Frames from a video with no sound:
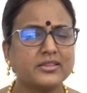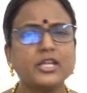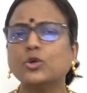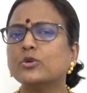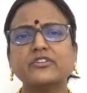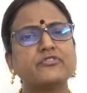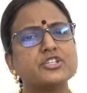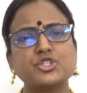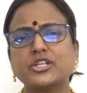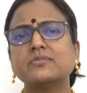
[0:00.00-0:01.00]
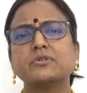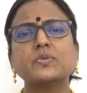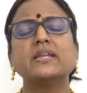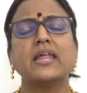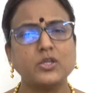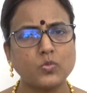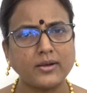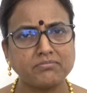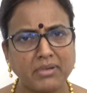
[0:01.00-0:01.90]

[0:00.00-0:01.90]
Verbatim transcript: They don't differentiate between anyone.